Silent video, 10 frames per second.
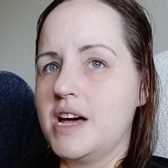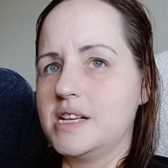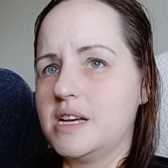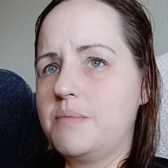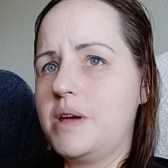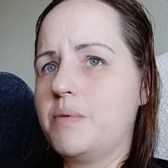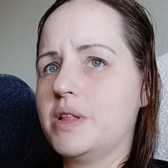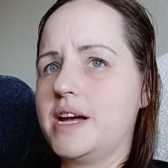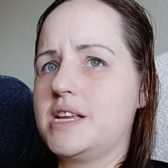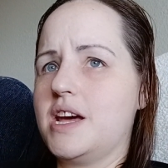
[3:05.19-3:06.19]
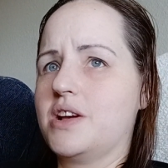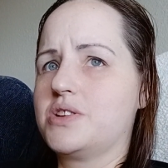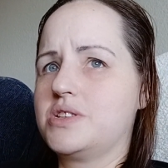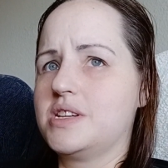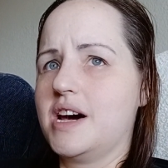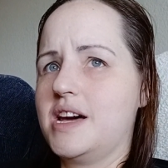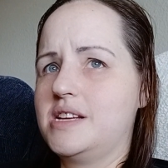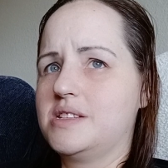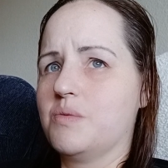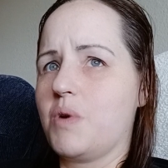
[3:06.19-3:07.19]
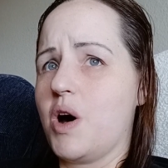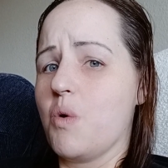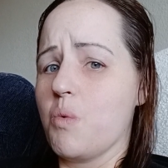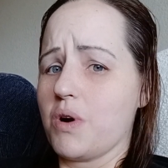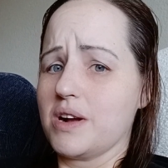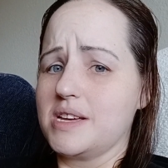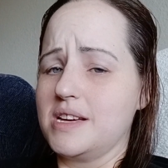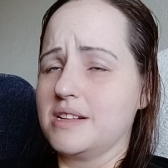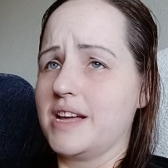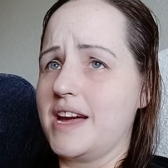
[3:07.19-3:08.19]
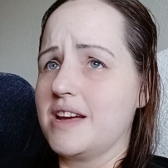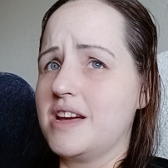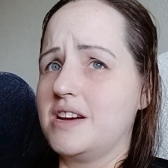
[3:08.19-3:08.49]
Some people like to exercise while working, like